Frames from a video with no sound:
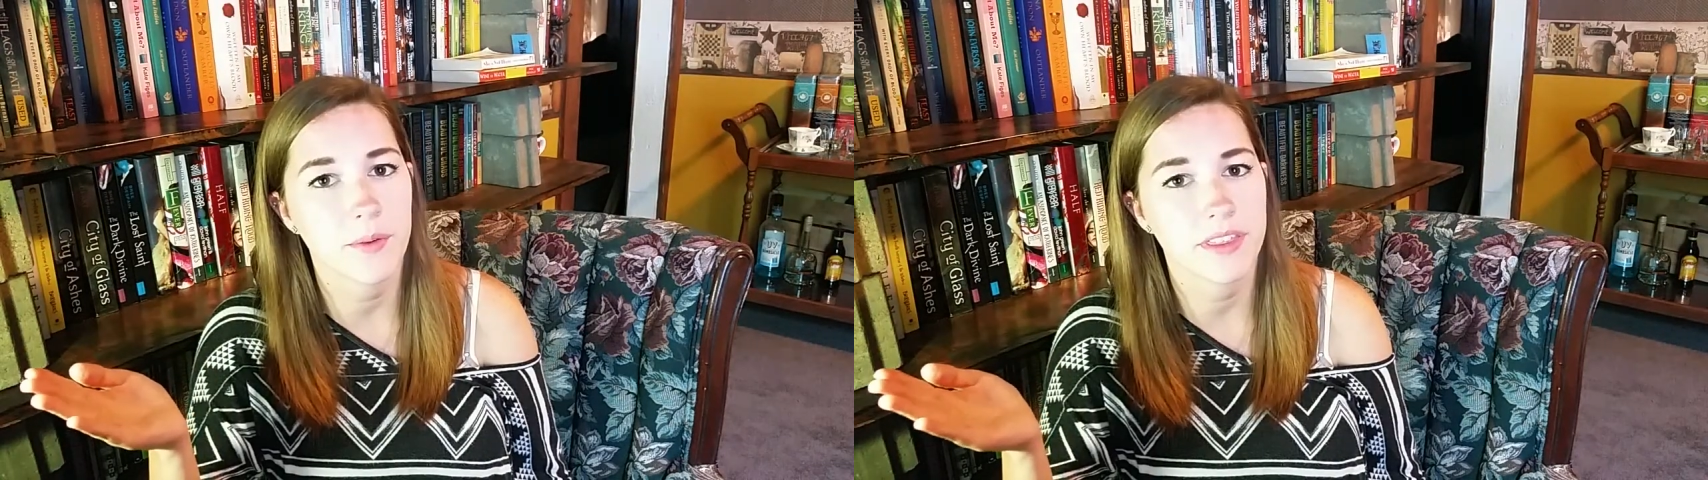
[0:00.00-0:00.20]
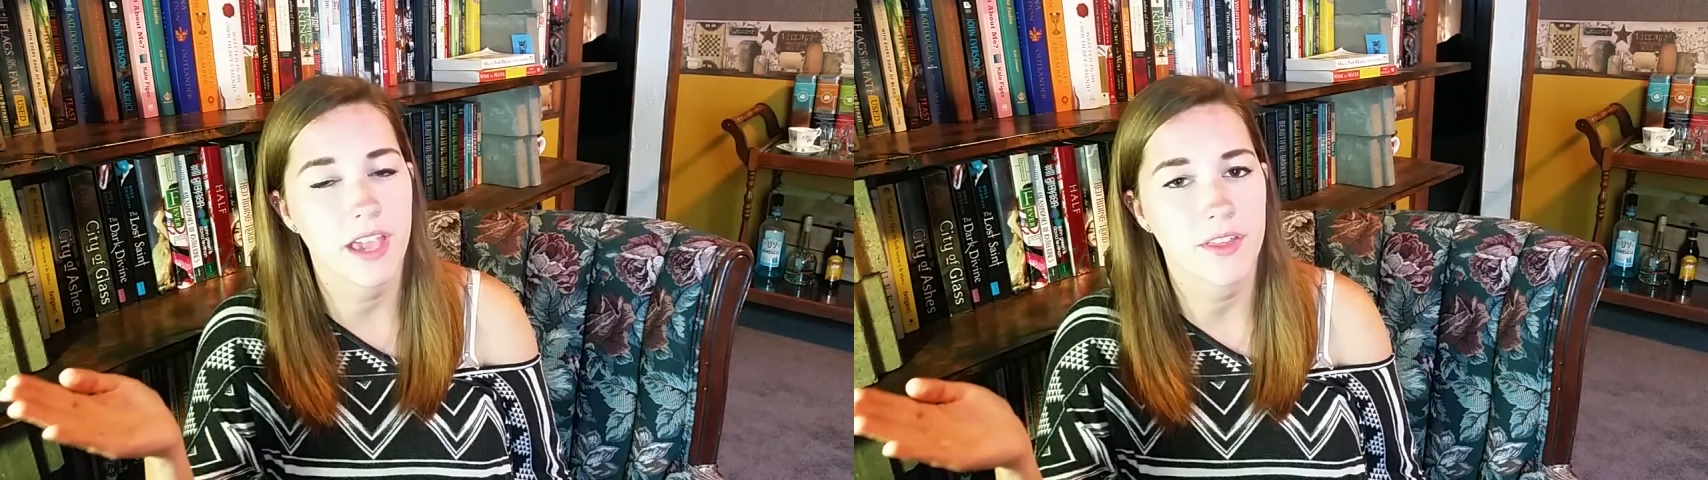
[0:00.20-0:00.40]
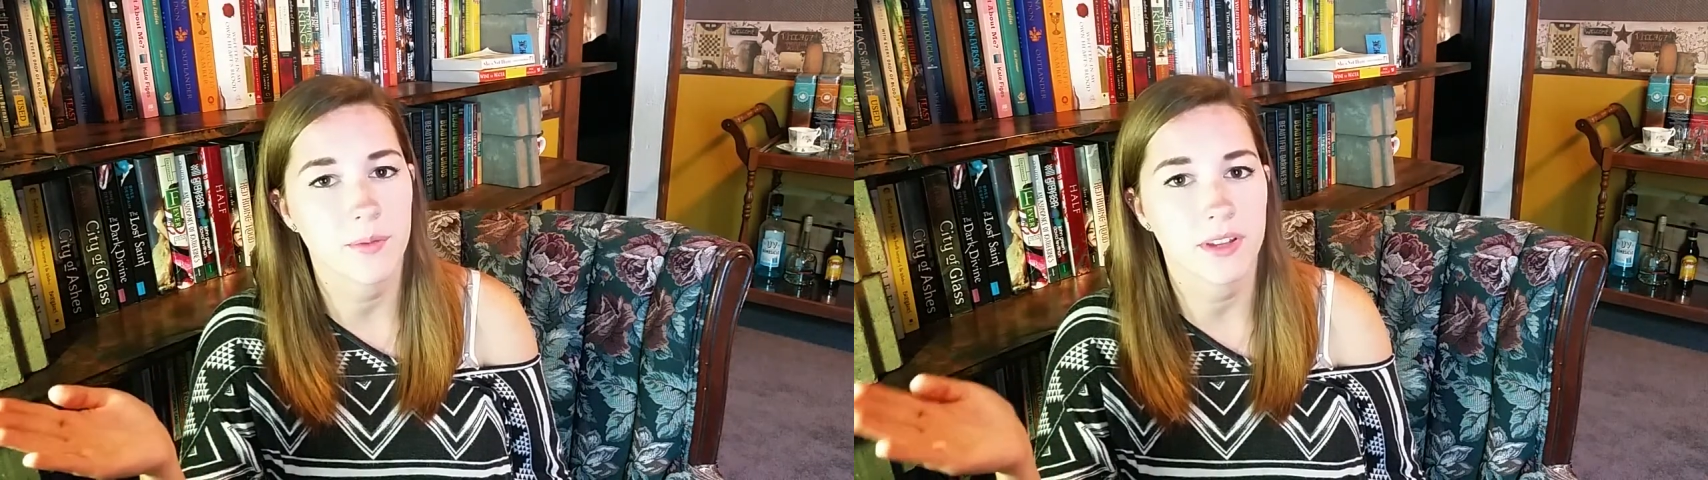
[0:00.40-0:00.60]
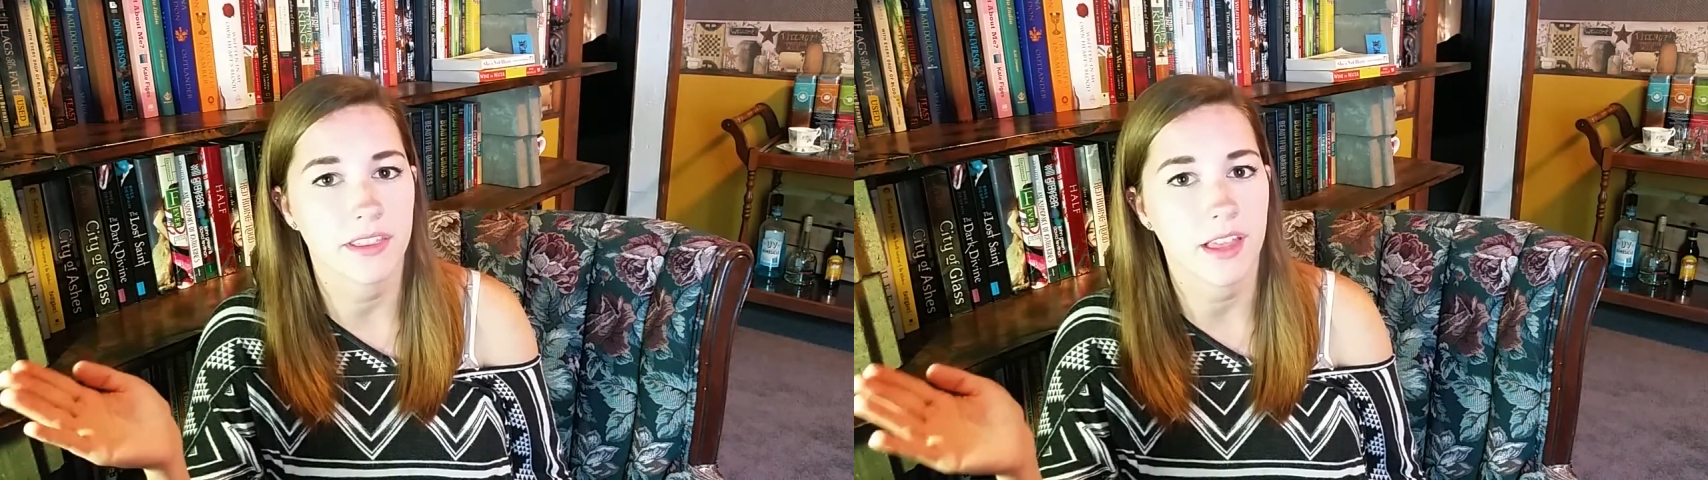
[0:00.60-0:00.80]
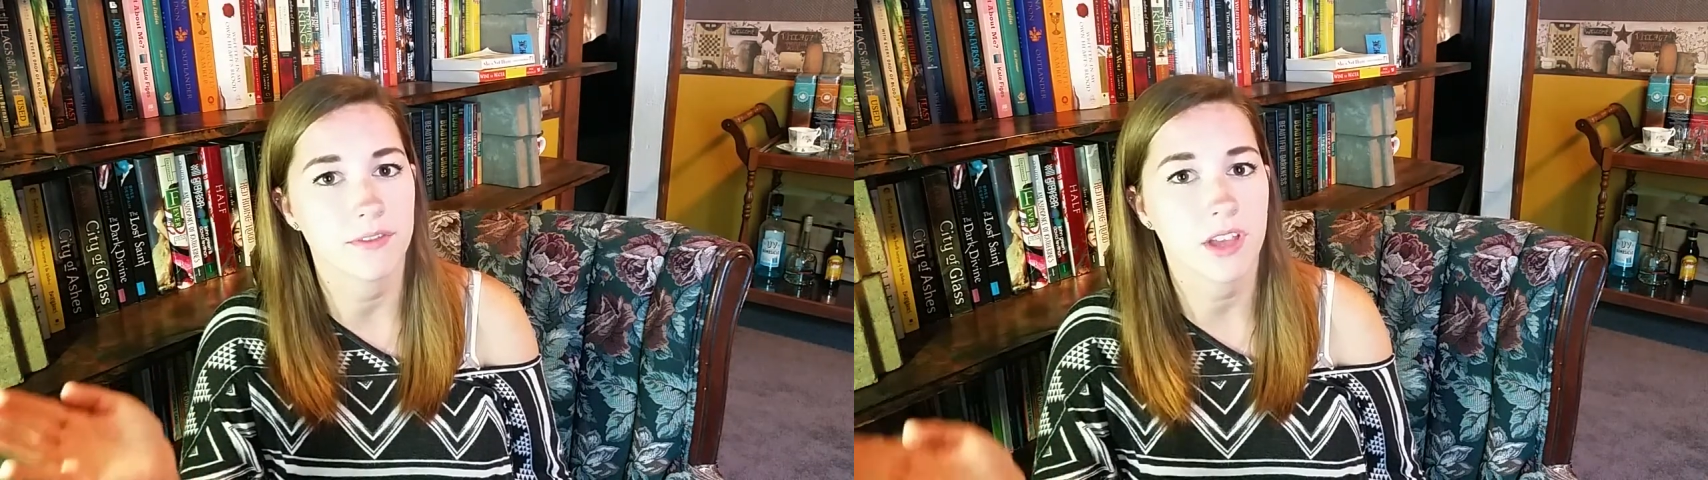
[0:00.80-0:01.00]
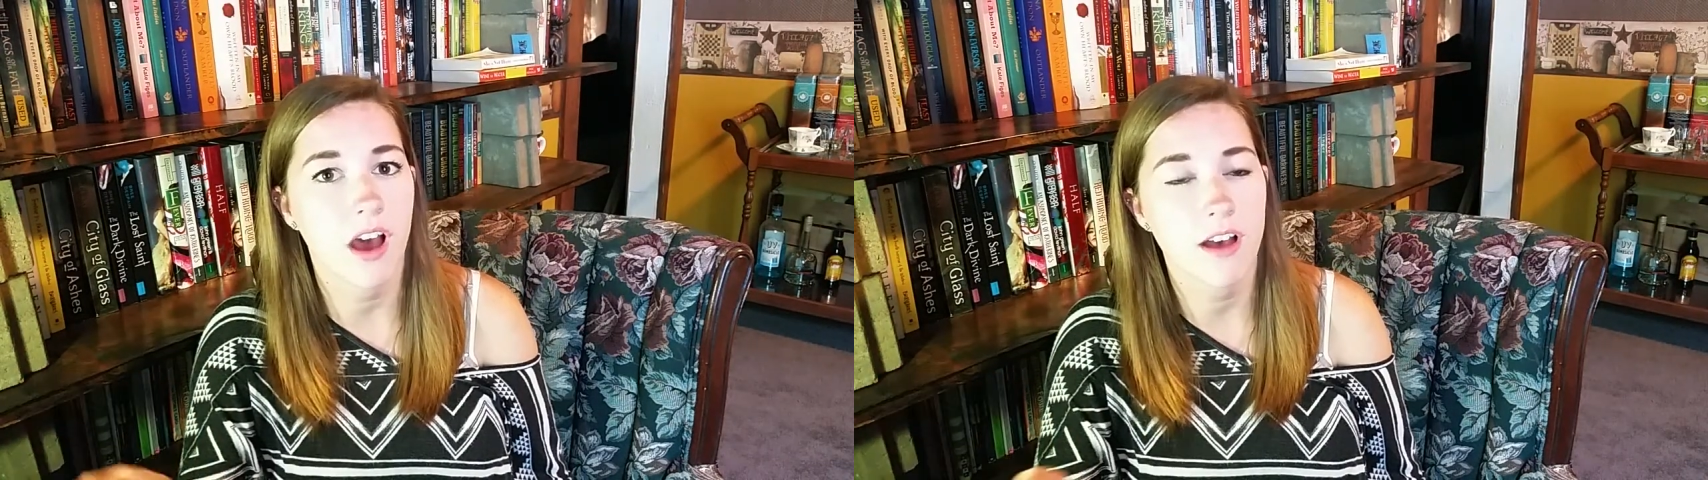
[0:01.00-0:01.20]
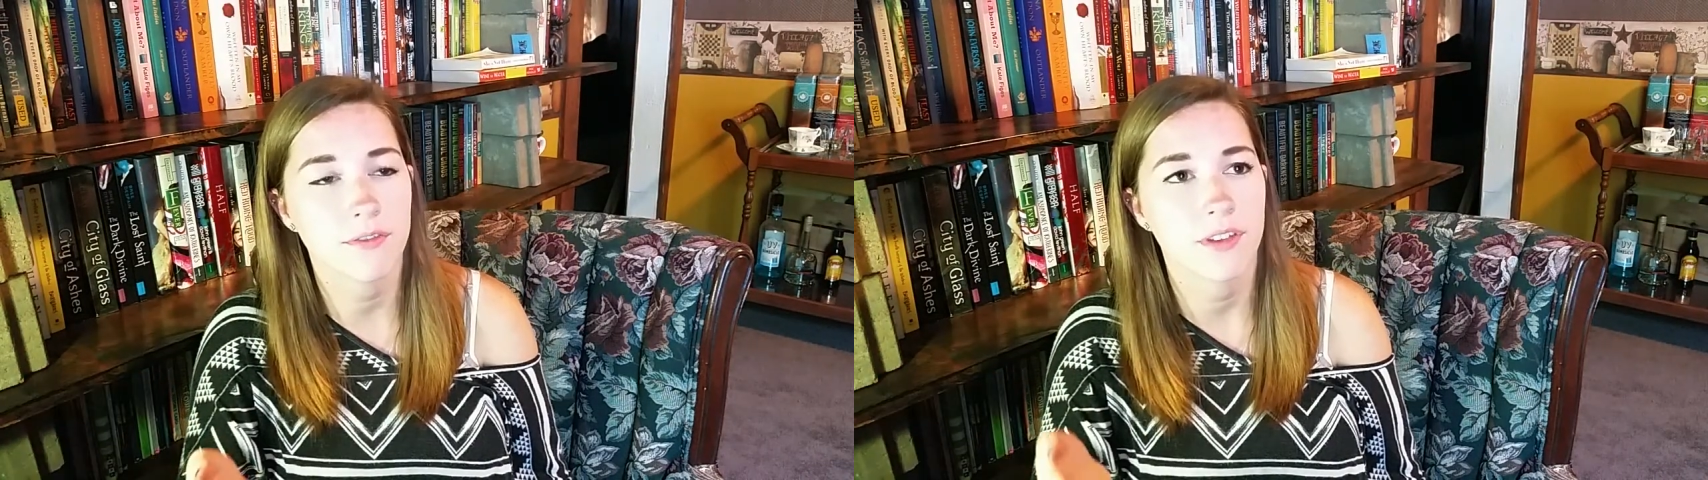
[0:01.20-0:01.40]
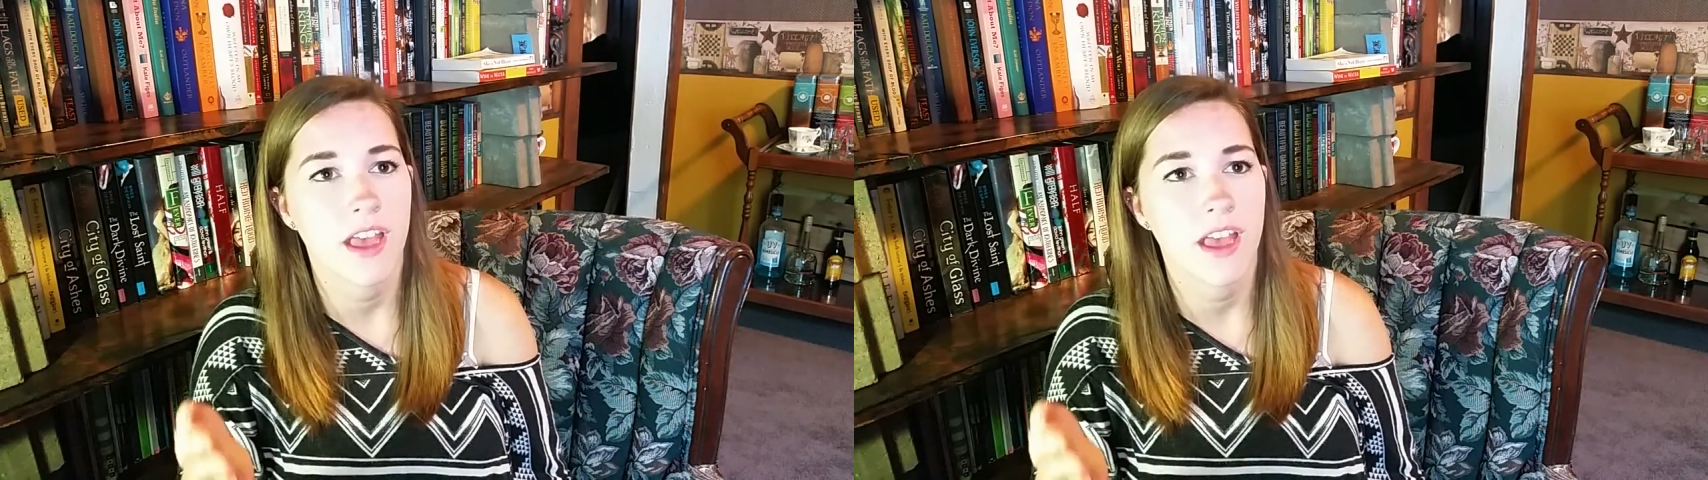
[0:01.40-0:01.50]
where the other one left off.